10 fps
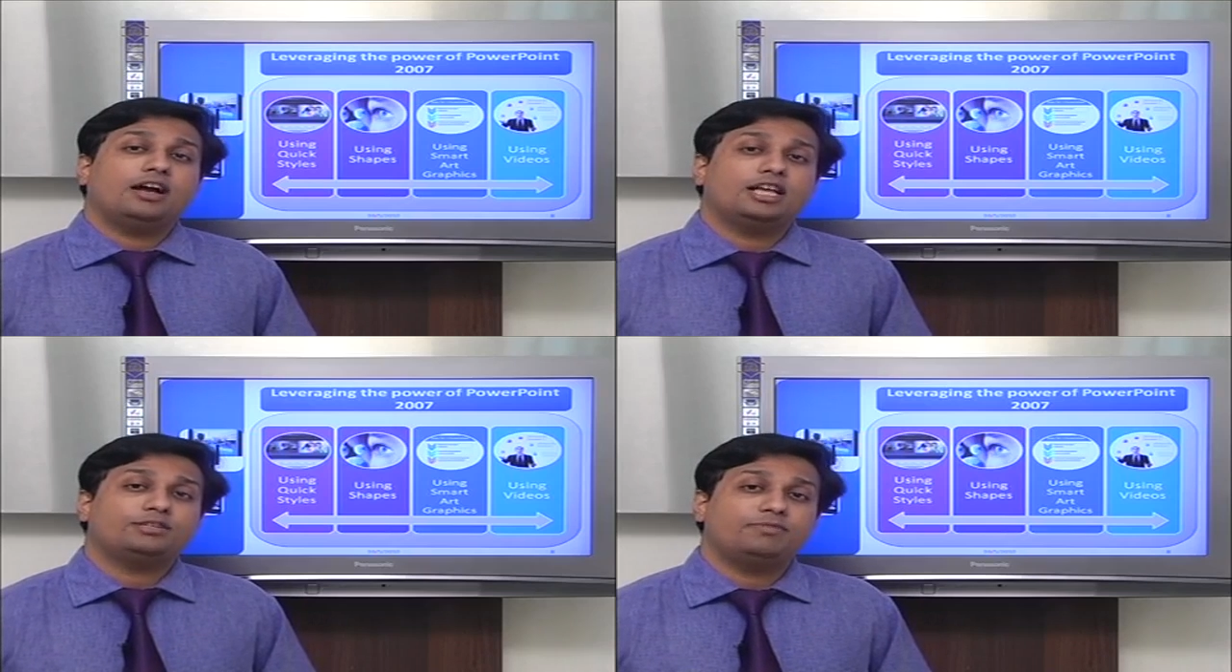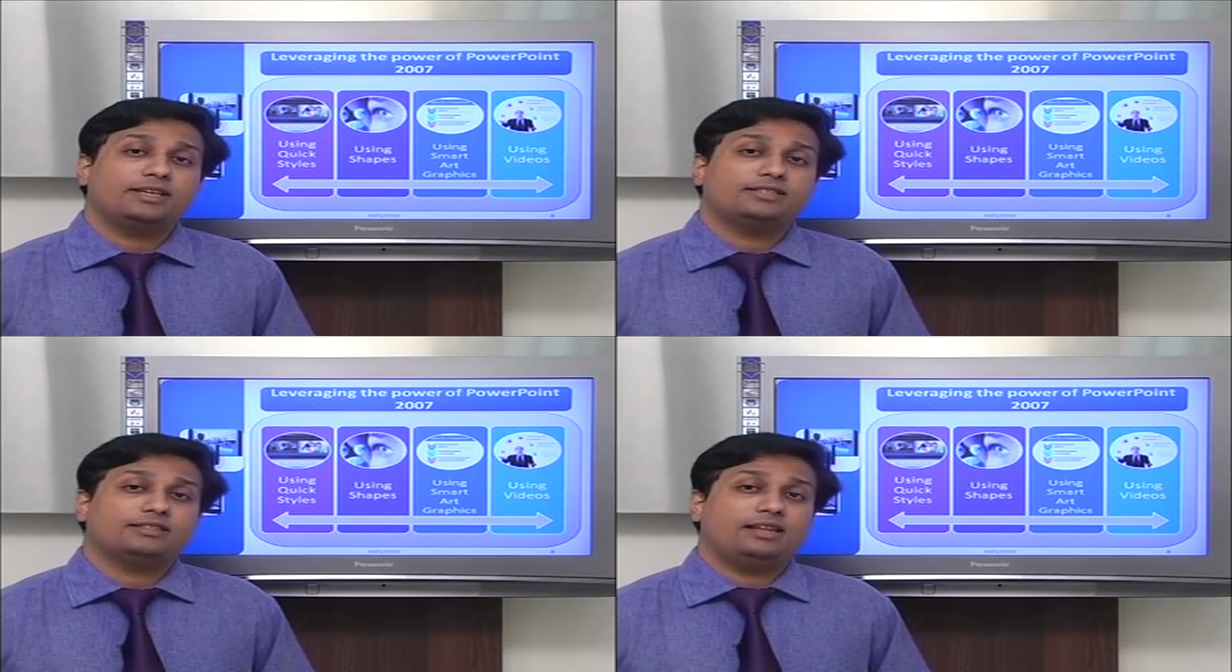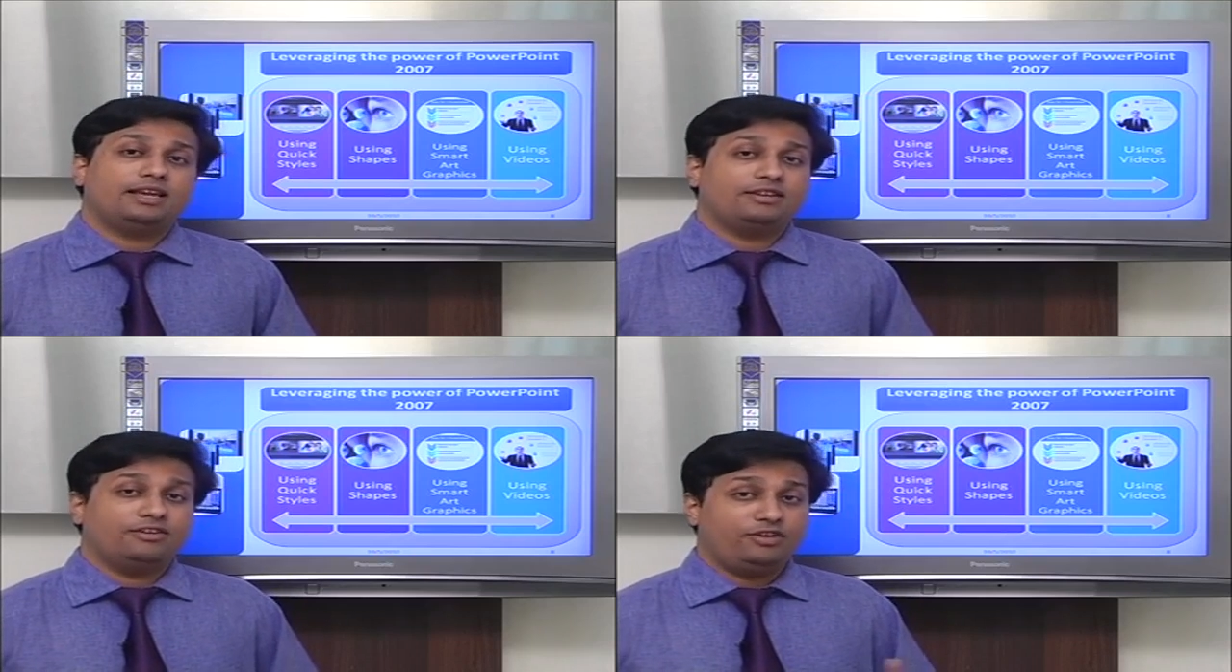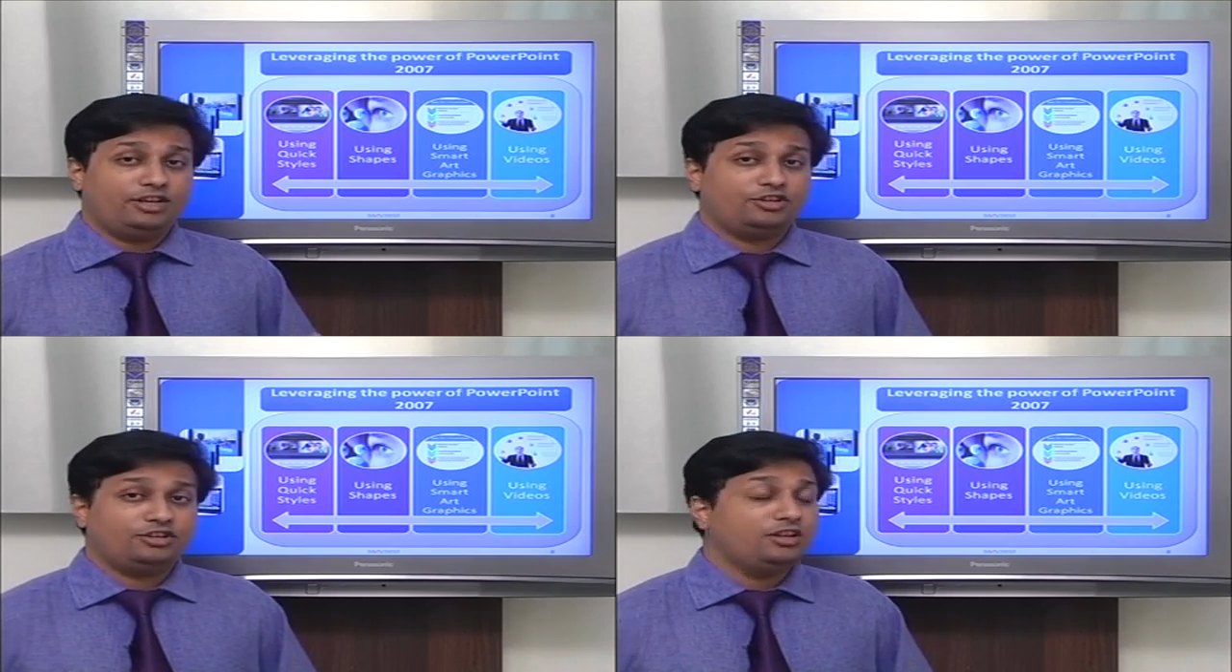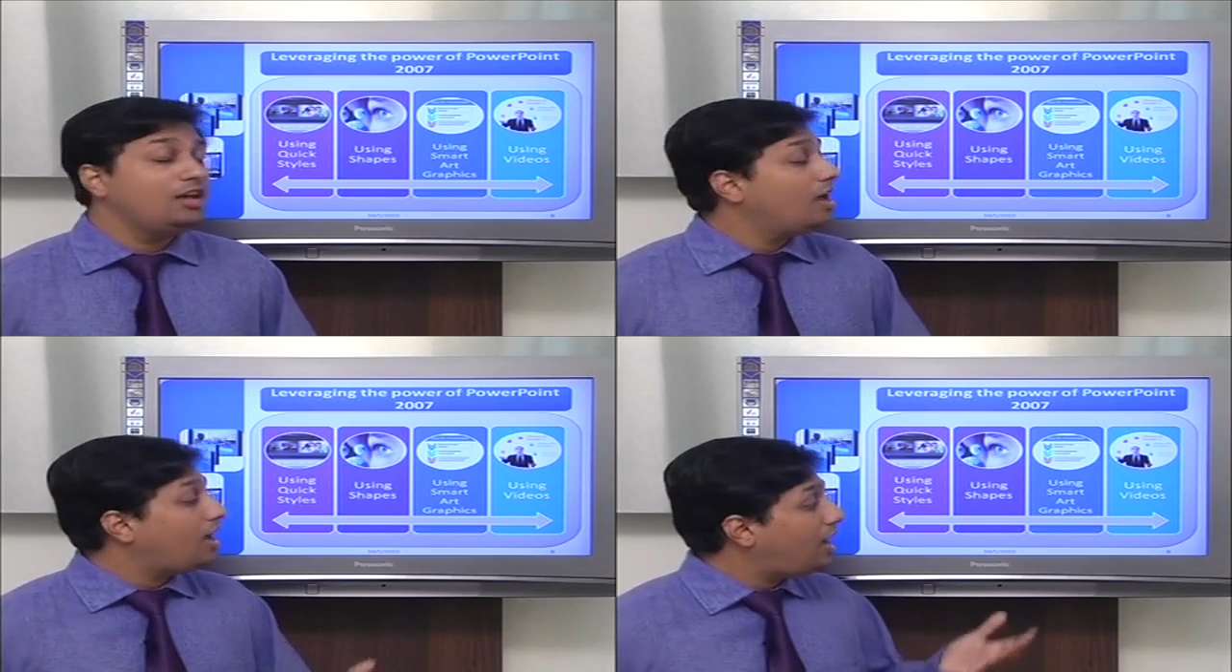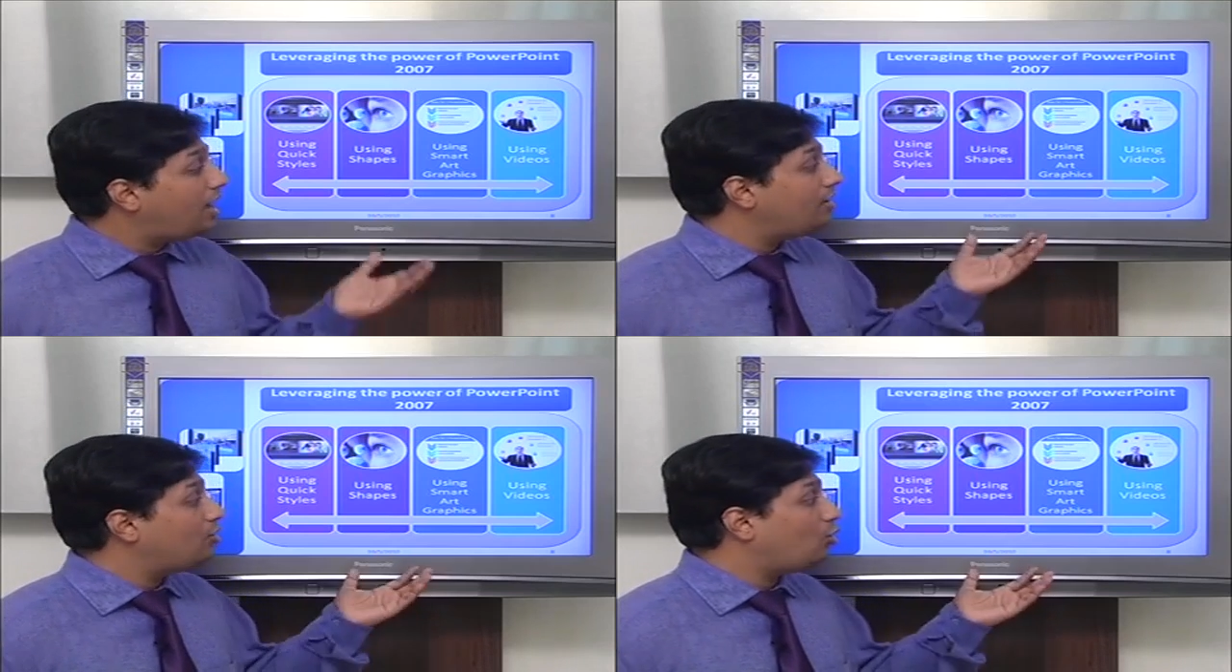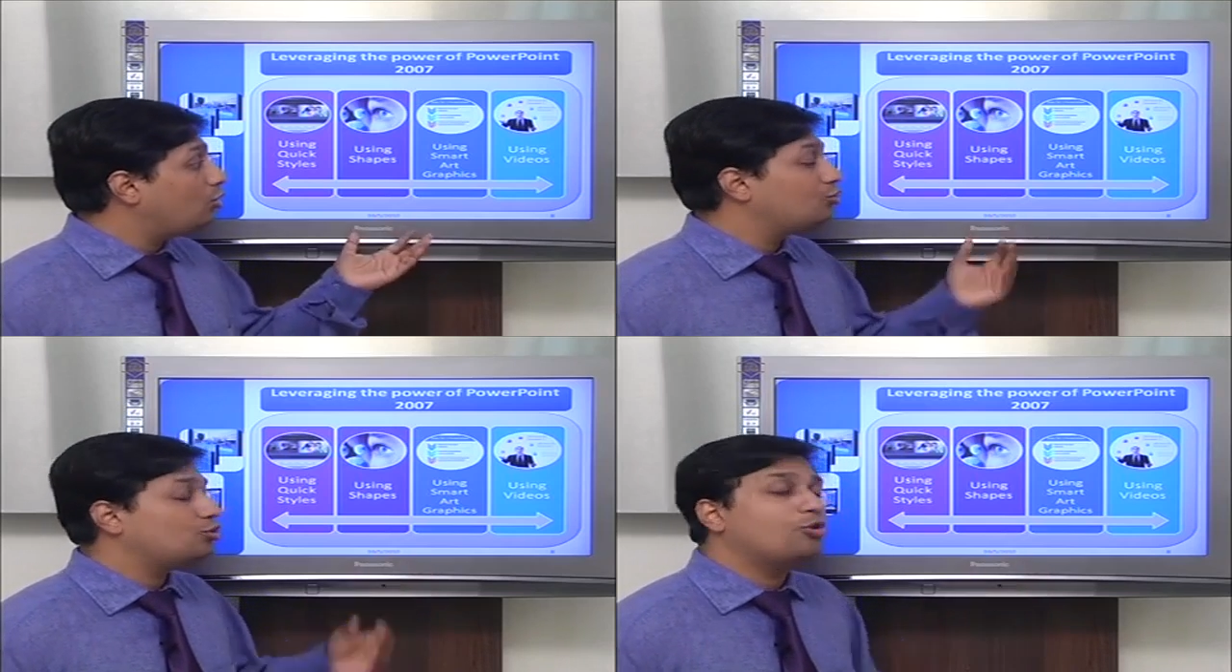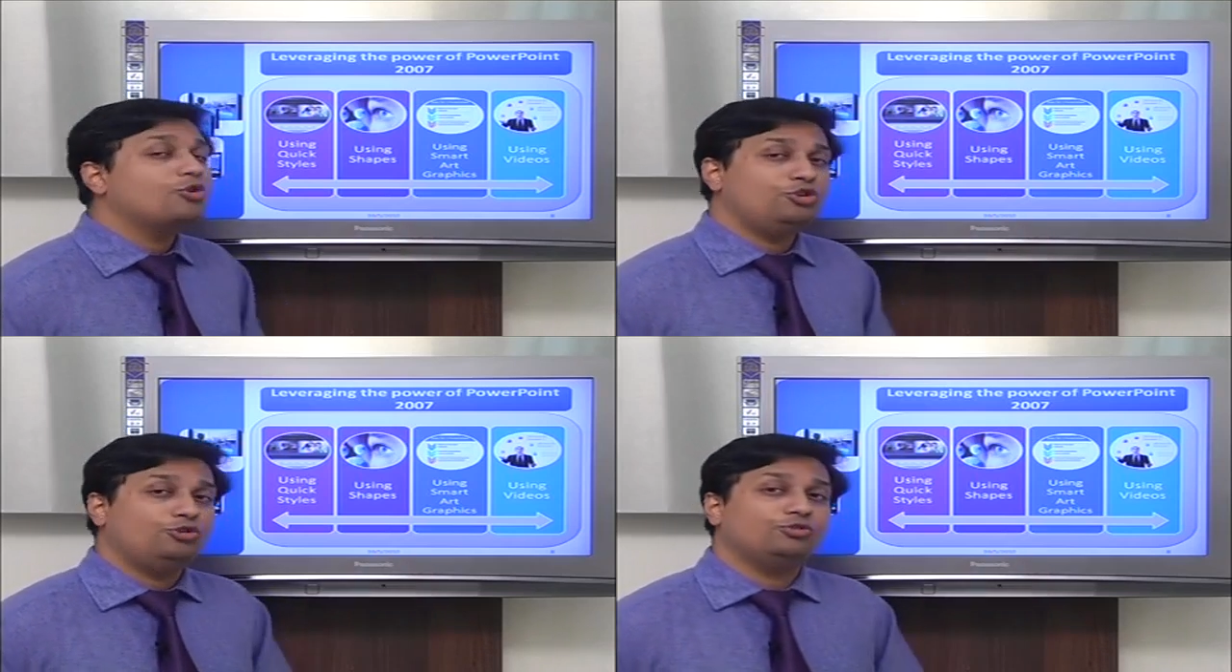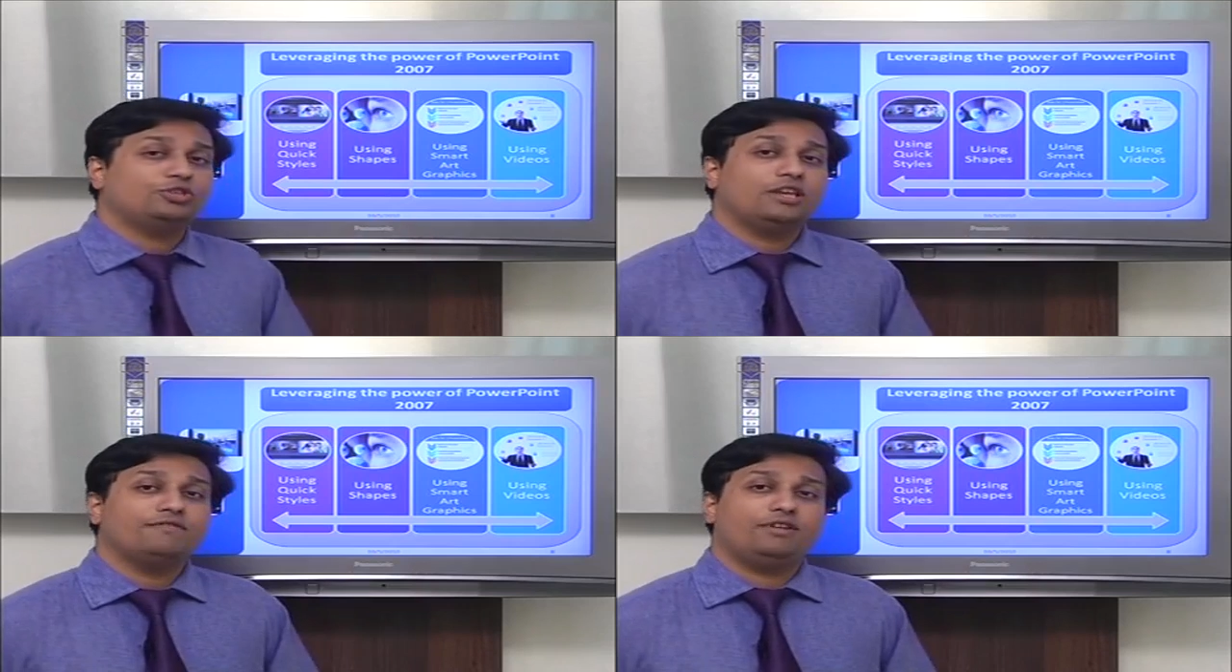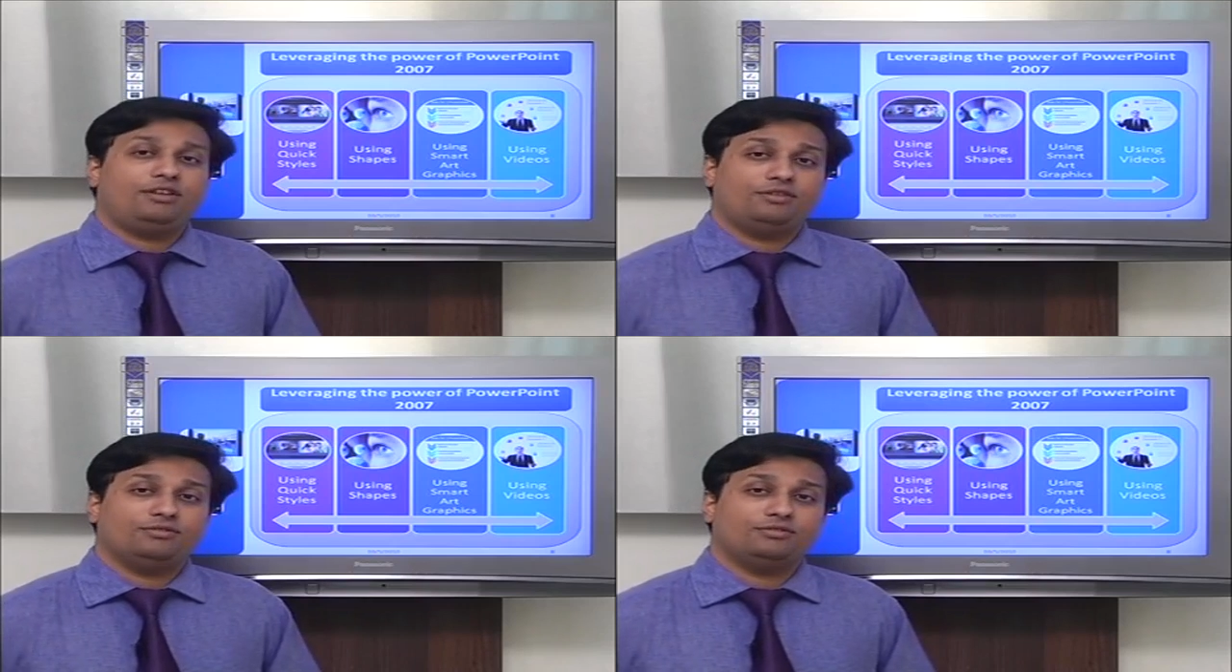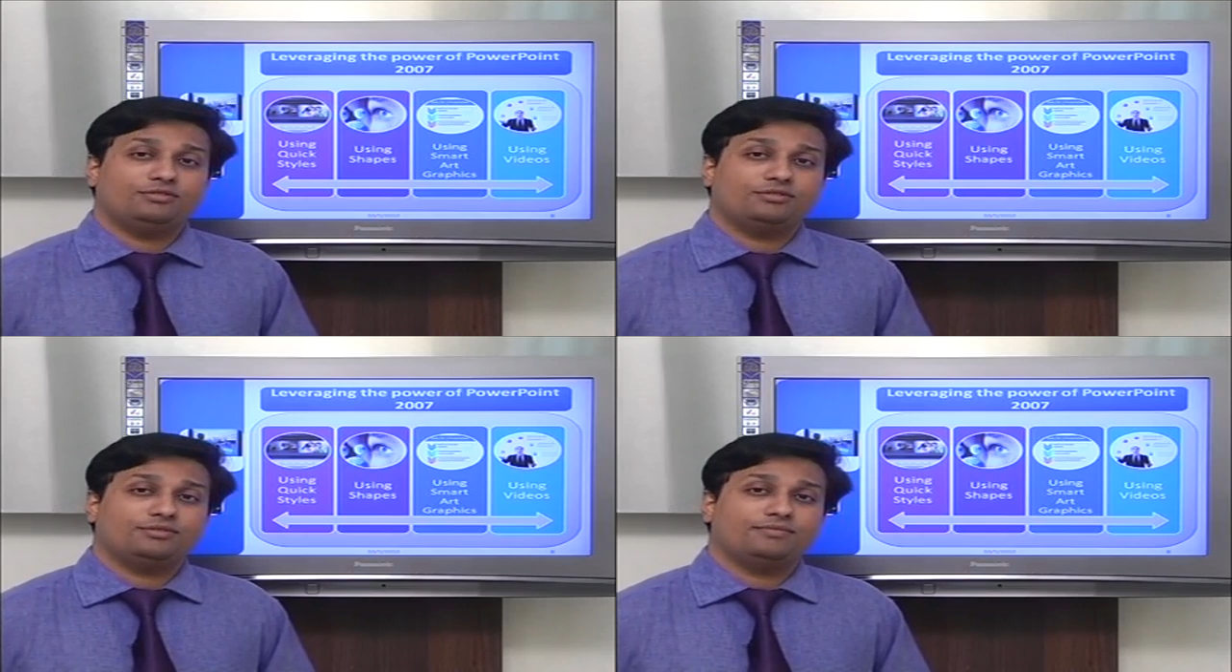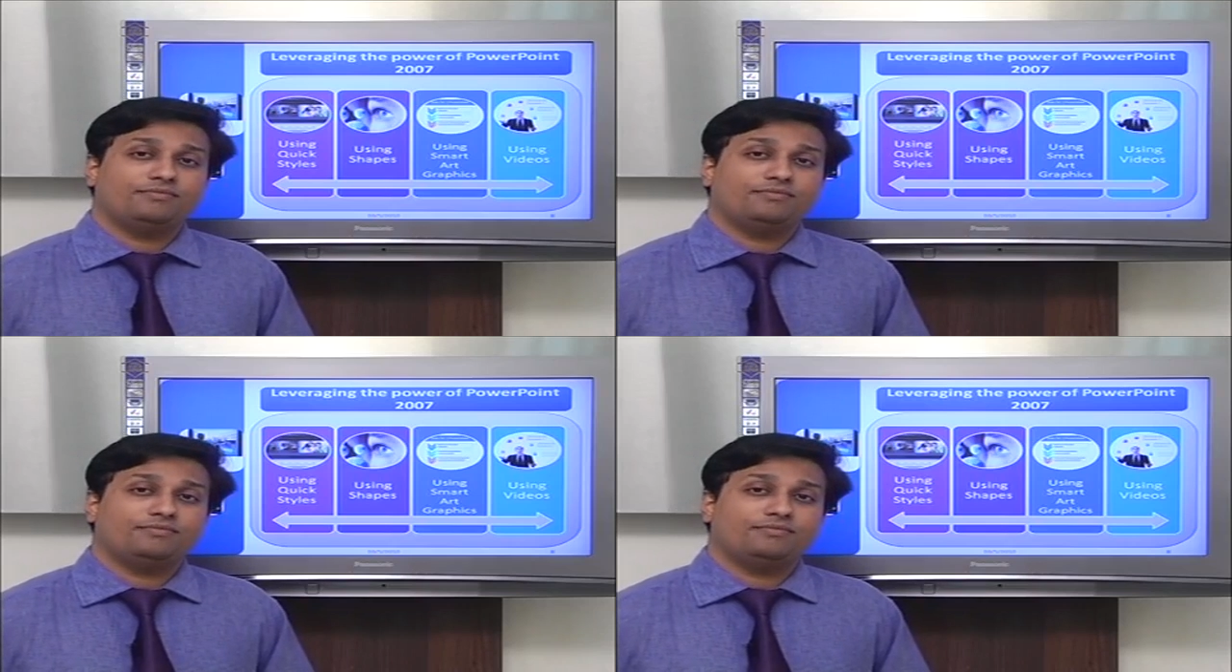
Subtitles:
aspects like narration and also using videos.